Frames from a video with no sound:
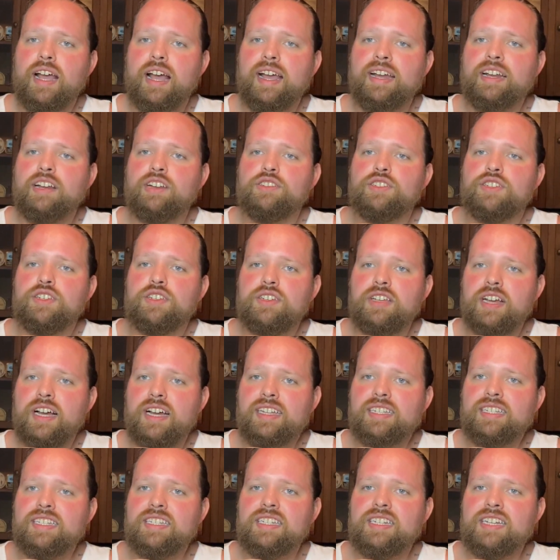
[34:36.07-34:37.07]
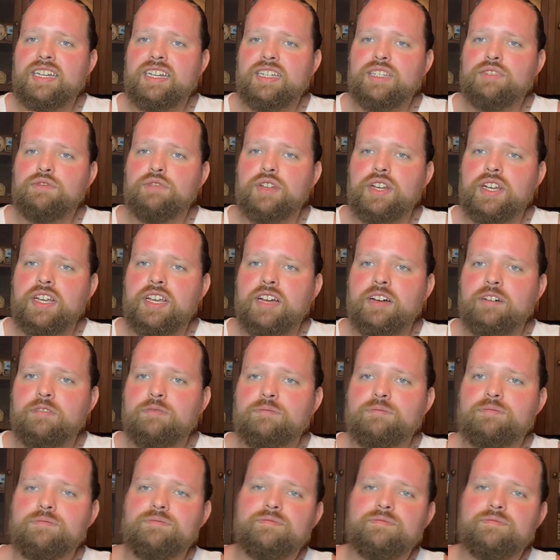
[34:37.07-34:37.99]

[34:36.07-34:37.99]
And I'll see you guys in the next video.